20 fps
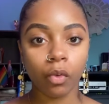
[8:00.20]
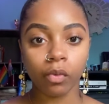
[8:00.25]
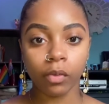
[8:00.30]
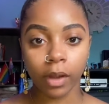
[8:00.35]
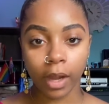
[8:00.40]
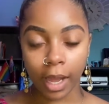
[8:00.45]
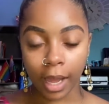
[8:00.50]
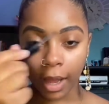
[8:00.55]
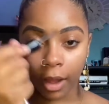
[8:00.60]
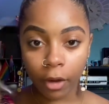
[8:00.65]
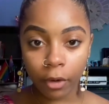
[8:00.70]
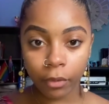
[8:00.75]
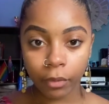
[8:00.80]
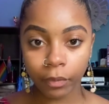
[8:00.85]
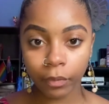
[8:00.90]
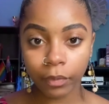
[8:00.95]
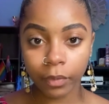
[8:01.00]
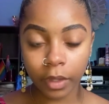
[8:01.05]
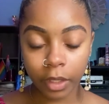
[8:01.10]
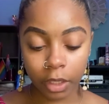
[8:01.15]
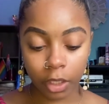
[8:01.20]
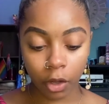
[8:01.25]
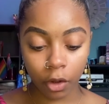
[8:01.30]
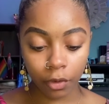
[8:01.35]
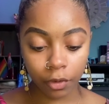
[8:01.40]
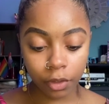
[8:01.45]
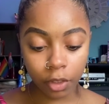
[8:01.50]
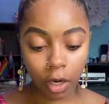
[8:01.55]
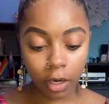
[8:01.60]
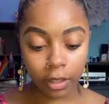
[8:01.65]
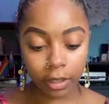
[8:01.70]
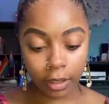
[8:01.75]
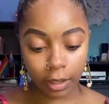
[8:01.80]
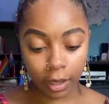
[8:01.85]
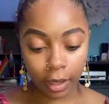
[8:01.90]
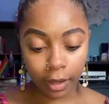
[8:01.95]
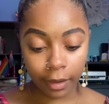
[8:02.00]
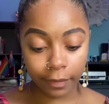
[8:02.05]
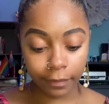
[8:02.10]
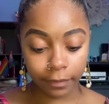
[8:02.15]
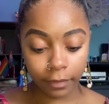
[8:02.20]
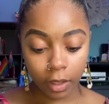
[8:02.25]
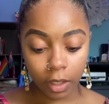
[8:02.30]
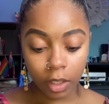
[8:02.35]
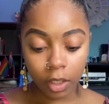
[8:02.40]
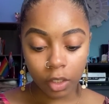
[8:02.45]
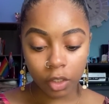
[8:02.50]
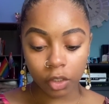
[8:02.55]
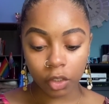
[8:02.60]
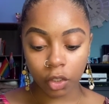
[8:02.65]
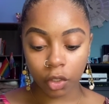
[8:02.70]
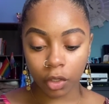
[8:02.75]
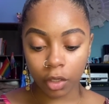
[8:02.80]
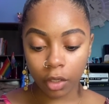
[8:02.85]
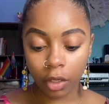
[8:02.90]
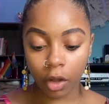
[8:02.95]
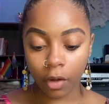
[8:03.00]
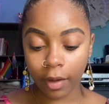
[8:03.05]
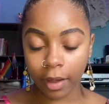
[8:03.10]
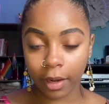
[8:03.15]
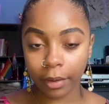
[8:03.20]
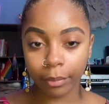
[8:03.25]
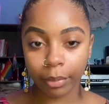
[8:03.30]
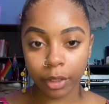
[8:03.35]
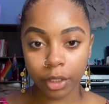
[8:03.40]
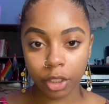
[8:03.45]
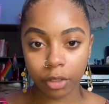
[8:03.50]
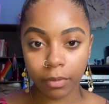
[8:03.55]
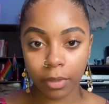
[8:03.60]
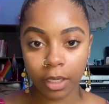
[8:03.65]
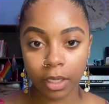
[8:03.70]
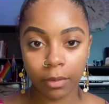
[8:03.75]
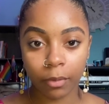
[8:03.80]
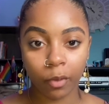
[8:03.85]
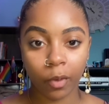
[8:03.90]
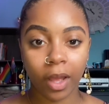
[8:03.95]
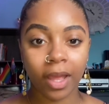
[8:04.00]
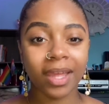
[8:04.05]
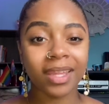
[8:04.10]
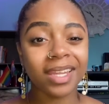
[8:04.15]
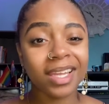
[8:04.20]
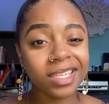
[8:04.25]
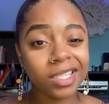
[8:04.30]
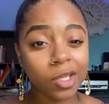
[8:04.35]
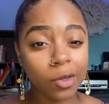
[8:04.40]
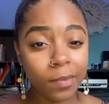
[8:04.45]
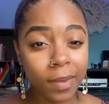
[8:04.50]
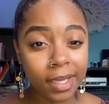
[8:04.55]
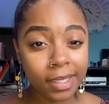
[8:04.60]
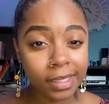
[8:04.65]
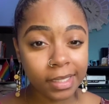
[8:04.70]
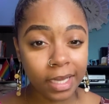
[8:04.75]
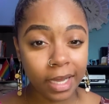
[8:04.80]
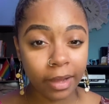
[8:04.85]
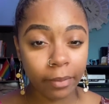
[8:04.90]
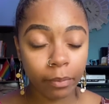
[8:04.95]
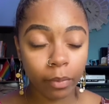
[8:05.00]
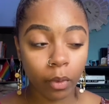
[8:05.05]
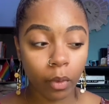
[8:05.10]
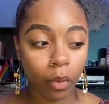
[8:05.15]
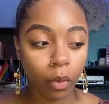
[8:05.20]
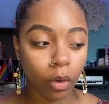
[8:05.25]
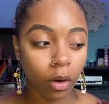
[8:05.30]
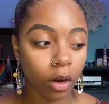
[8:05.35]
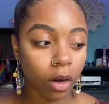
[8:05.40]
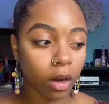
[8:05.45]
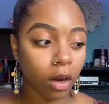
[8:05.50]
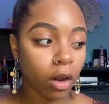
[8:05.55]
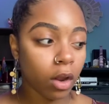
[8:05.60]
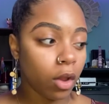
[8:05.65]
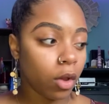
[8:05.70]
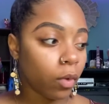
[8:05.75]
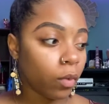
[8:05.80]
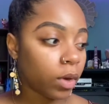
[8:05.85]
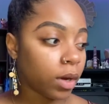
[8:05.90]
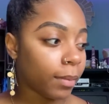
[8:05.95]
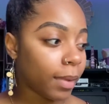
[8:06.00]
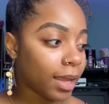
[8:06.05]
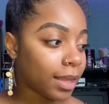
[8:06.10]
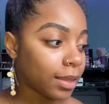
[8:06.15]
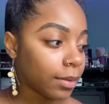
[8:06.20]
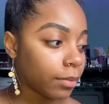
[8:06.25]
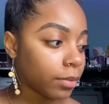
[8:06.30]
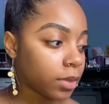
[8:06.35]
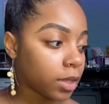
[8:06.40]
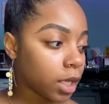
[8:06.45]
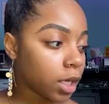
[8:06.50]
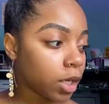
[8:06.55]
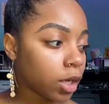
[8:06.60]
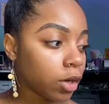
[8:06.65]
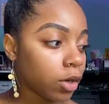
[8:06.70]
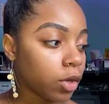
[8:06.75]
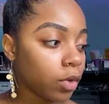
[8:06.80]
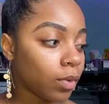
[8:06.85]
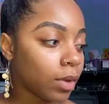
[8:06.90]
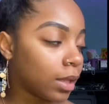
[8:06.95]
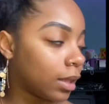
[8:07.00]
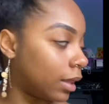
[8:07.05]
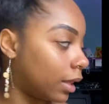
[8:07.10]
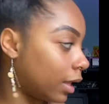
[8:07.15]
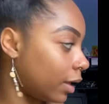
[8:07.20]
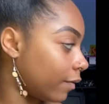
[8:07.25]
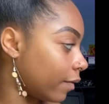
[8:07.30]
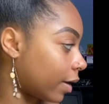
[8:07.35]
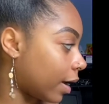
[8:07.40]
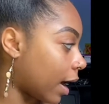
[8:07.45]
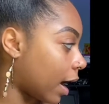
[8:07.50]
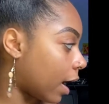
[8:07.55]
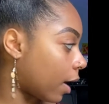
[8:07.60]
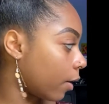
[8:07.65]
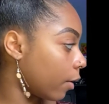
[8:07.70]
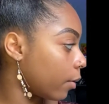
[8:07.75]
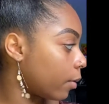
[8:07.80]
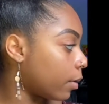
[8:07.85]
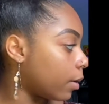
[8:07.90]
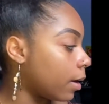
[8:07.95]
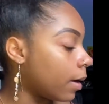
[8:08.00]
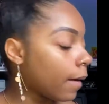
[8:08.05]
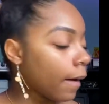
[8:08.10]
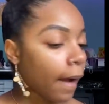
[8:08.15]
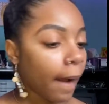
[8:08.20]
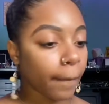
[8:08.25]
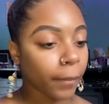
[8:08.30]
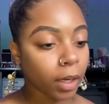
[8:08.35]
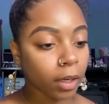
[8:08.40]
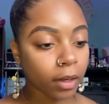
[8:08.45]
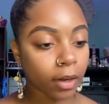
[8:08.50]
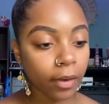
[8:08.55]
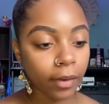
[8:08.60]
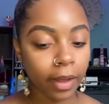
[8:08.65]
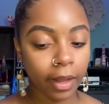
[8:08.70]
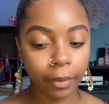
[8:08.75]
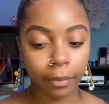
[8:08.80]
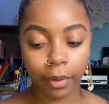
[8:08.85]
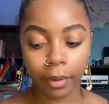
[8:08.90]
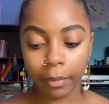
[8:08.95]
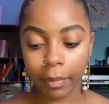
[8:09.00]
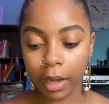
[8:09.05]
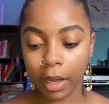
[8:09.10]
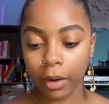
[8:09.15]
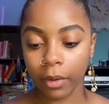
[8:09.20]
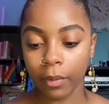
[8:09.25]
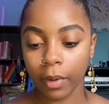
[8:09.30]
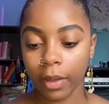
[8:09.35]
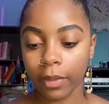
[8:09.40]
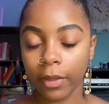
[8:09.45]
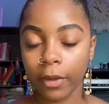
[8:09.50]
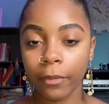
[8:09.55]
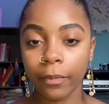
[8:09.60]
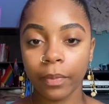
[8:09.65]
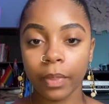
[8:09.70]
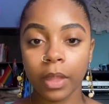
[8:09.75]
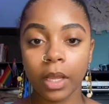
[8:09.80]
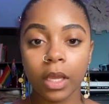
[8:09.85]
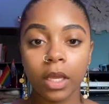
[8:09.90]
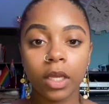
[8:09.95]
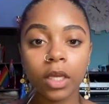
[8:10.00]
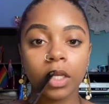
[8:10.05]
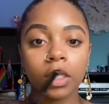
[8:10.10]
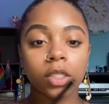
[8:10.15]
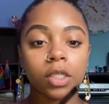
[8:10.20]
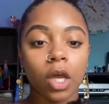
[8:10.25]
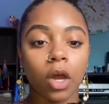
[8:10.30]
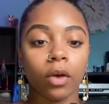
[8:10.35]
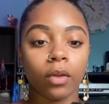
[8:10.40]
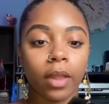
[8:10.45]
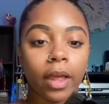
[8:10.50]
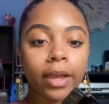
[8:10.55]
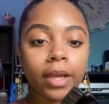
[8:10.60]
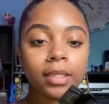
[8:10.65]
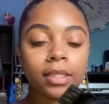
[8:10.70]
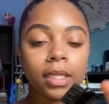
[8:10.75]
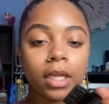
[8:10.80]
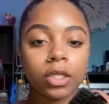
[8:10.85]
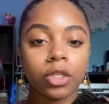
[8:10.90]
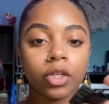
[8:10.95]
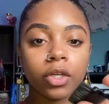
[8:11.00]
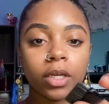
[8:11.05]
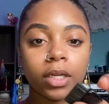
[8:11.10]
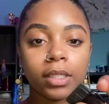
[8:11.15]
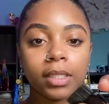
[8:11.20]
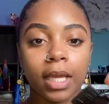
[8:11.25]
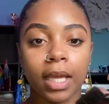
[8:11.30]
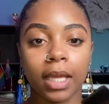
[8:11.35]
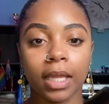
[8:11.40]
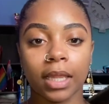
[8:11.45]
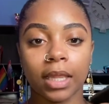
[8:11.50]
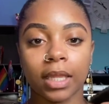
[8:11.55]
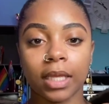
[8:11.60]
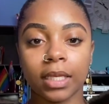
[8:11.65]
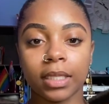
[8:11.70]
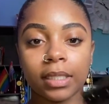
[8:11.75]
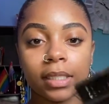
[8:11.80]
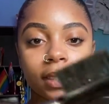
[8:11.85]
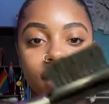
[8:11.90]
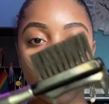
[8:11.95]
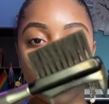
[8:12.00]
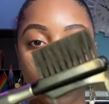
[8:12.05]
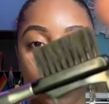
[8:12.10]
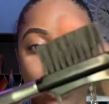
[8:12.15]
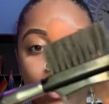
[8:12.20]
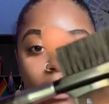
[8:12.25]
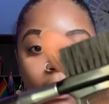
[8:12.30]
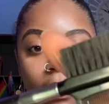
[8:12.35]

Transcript: now those are done. So you can go ahead and put your medium away. Unless you mess up or want to make them thicker, you can leave it out. I'm going to go ahead and put mine away though. So like I said, you're going to take this side,